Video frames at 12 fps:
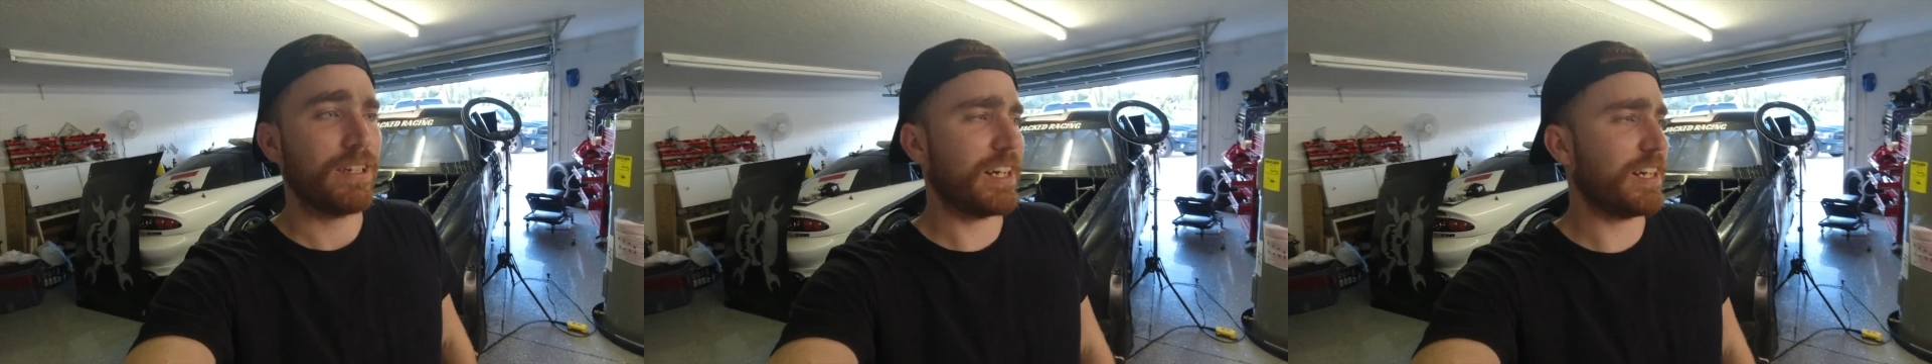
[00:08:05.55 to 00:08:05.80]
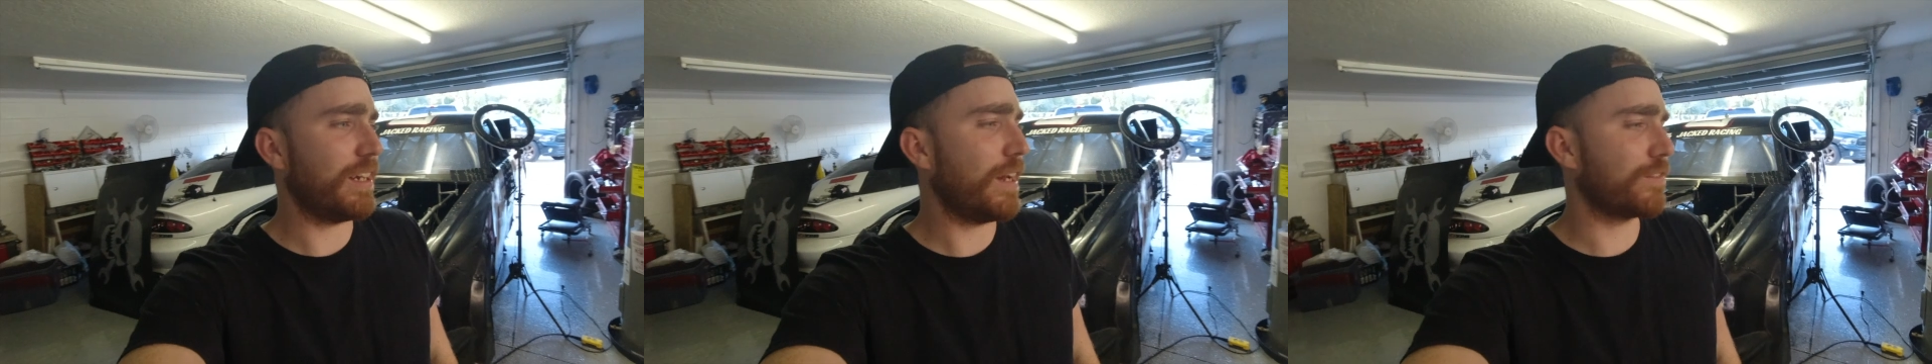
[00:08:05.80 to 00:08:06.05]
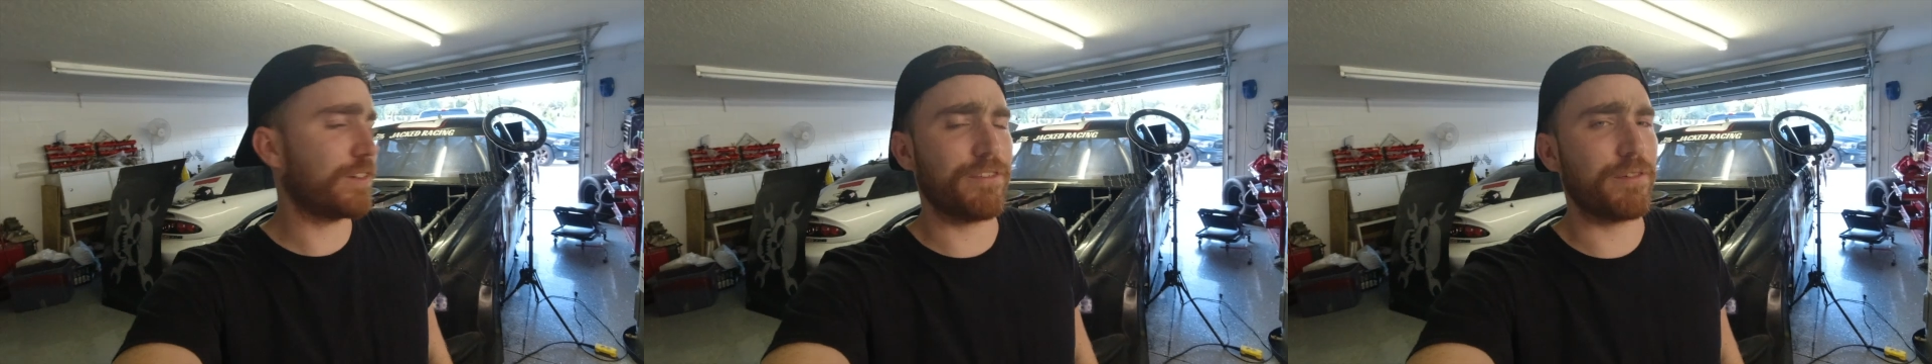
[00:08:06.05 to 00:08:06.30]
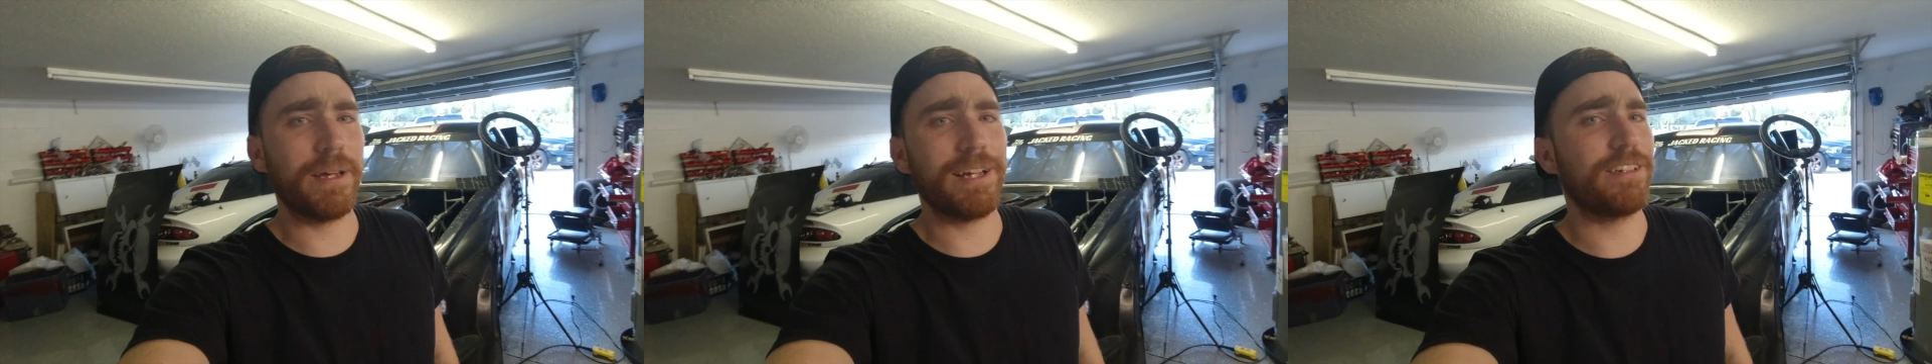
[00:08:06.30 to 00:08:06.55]
and it never
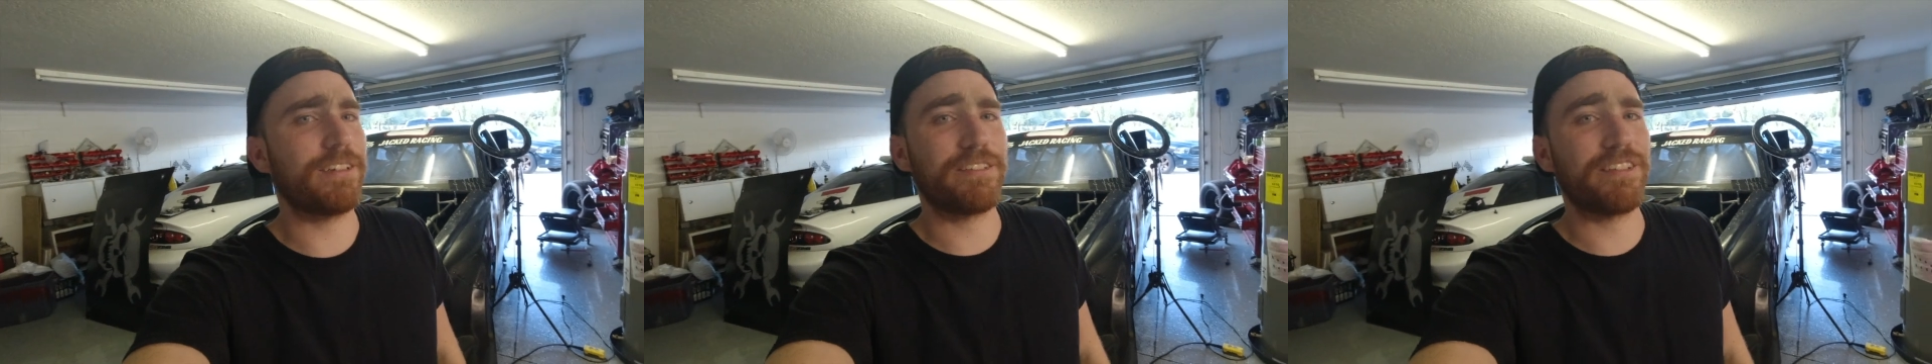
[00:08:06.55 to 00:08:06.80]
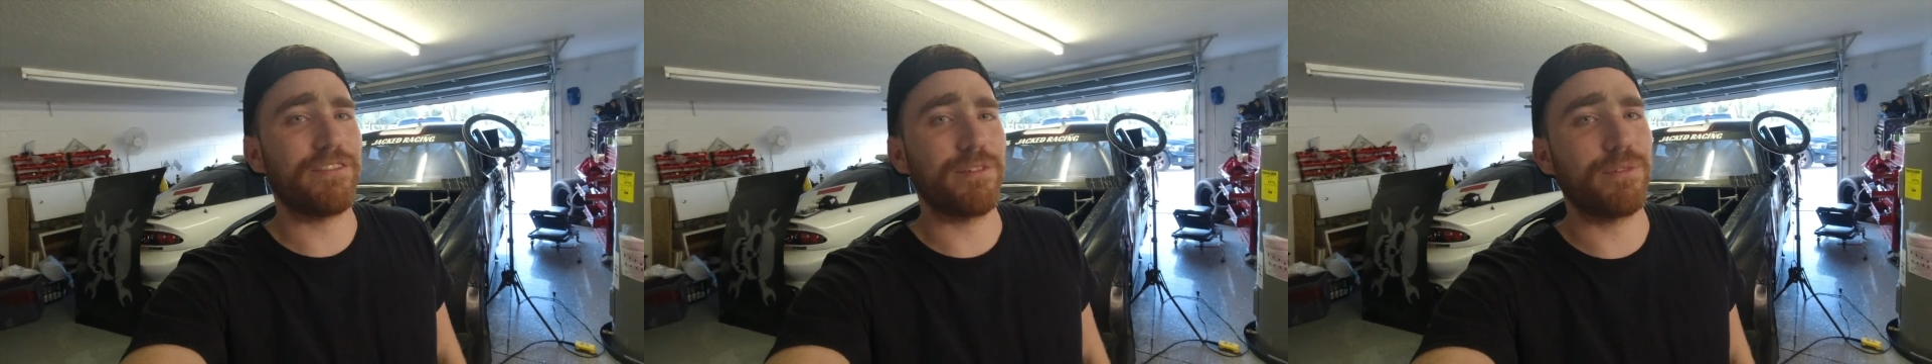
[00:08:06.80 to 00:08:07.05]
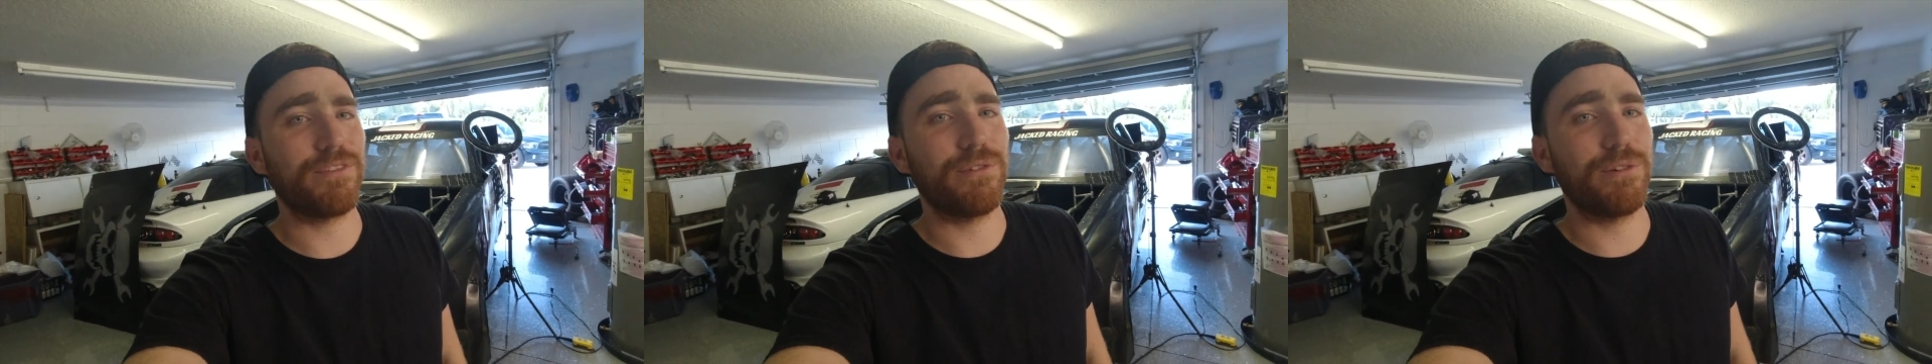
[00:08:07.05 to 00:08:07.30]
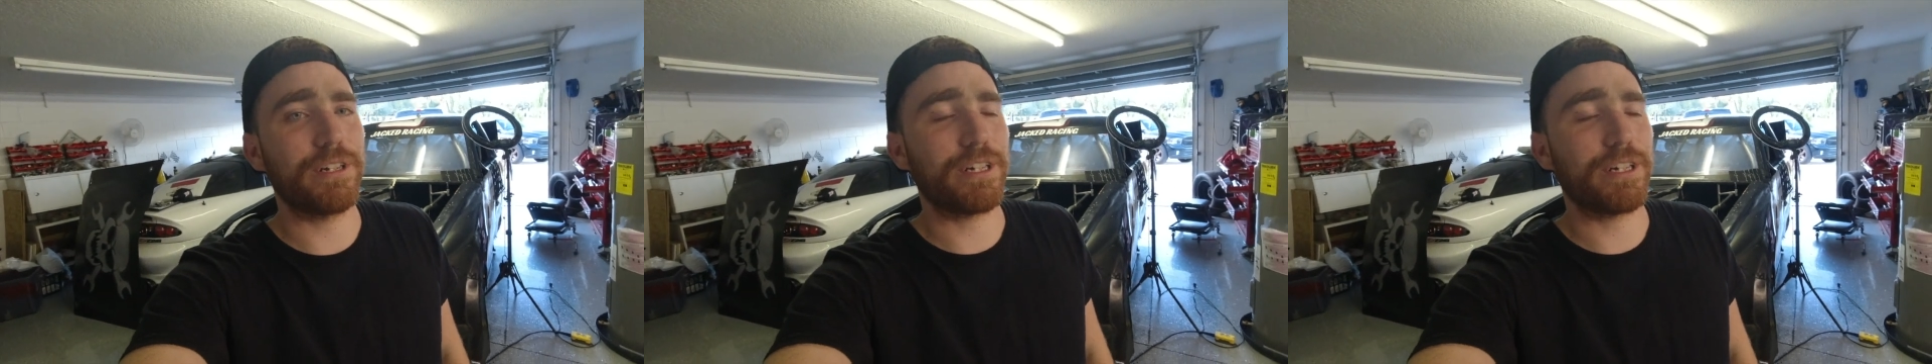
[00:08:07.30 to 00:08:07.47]
even made it to 7 before.